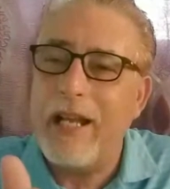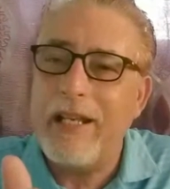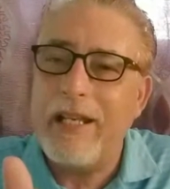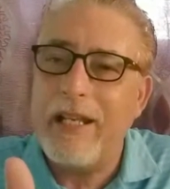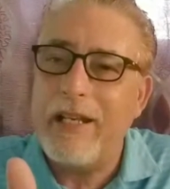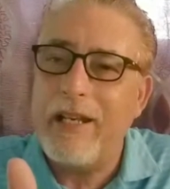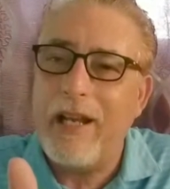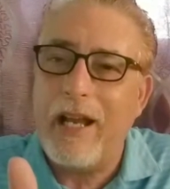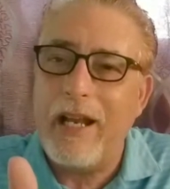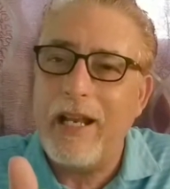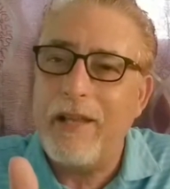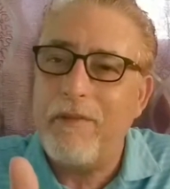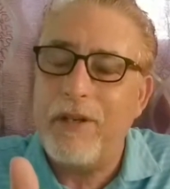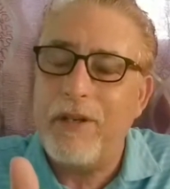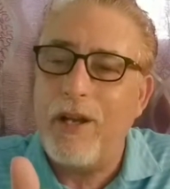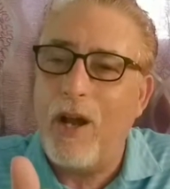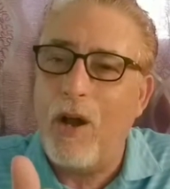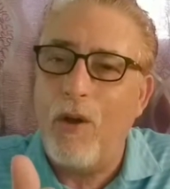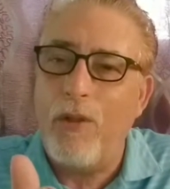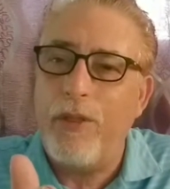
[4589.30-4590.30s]
not even
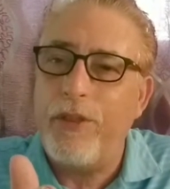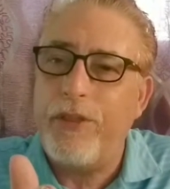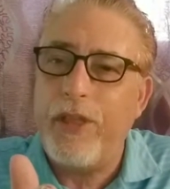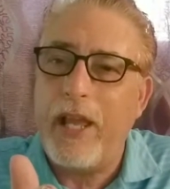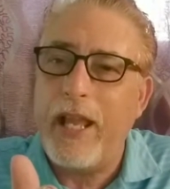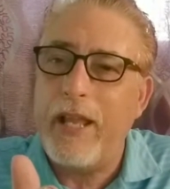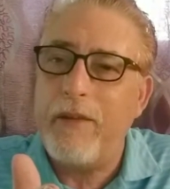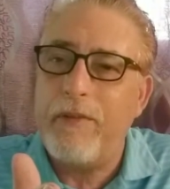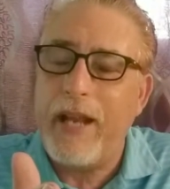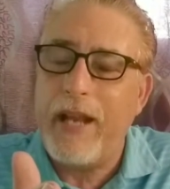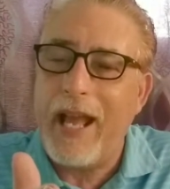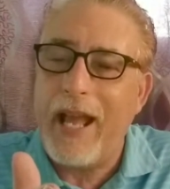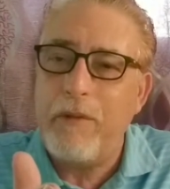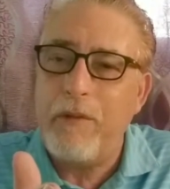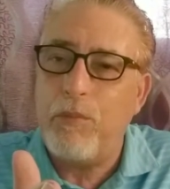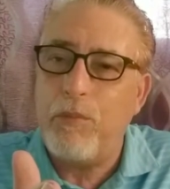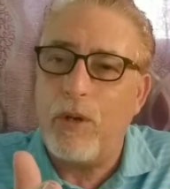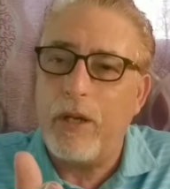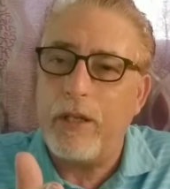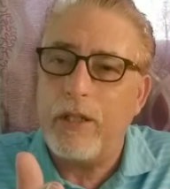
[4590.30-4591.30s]
know that they even had
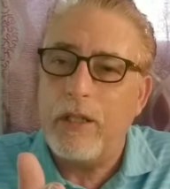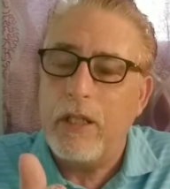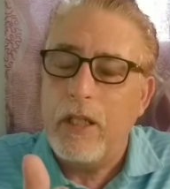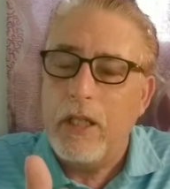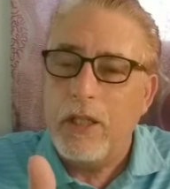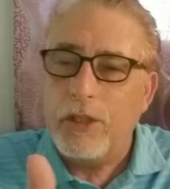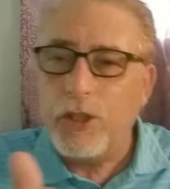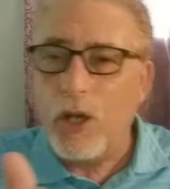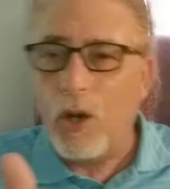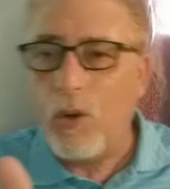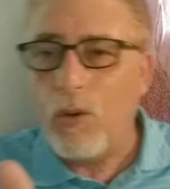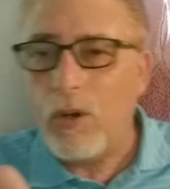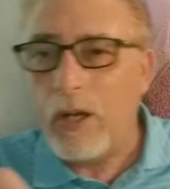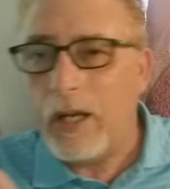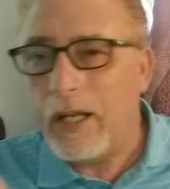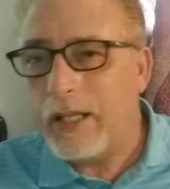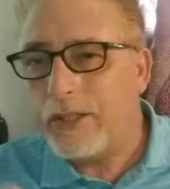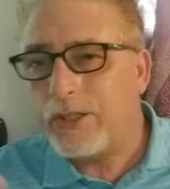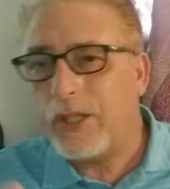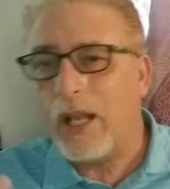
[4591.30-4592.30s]
one. So
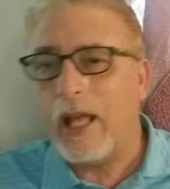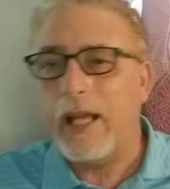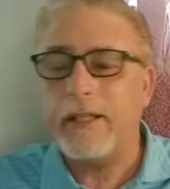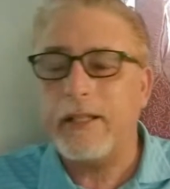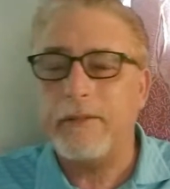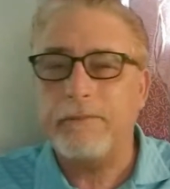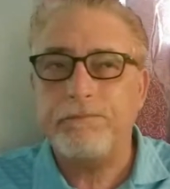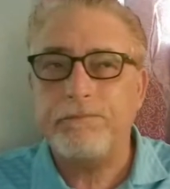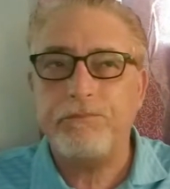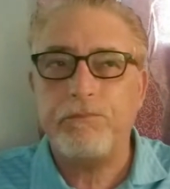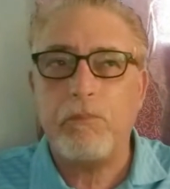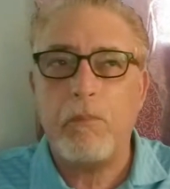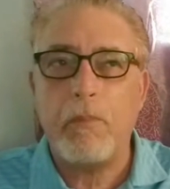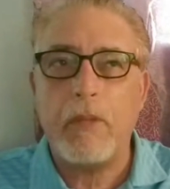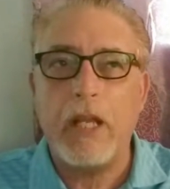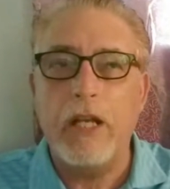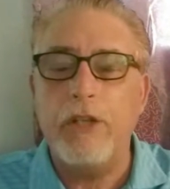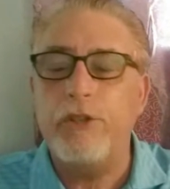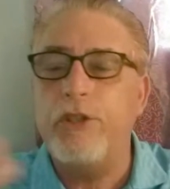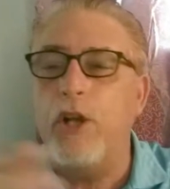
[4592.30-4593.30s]
it's like
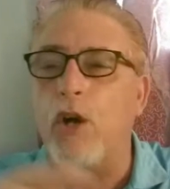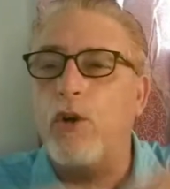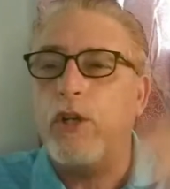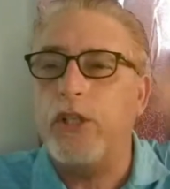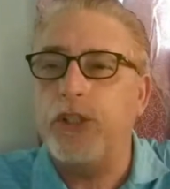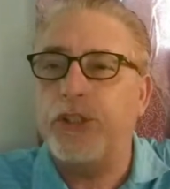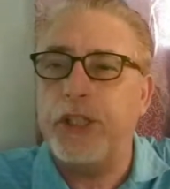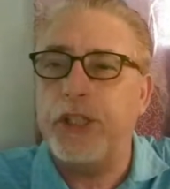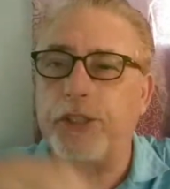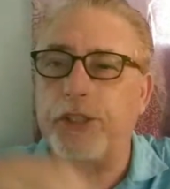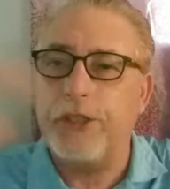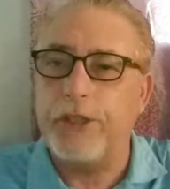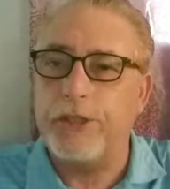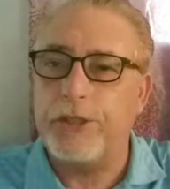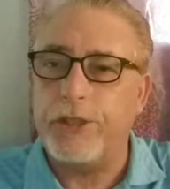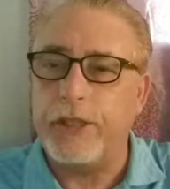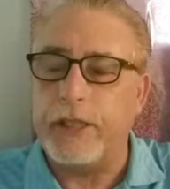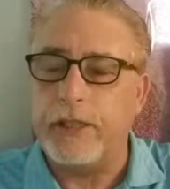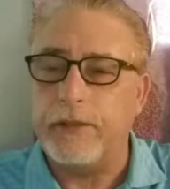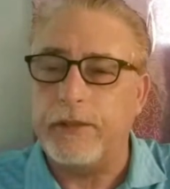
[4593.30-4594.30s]
there's no consistency.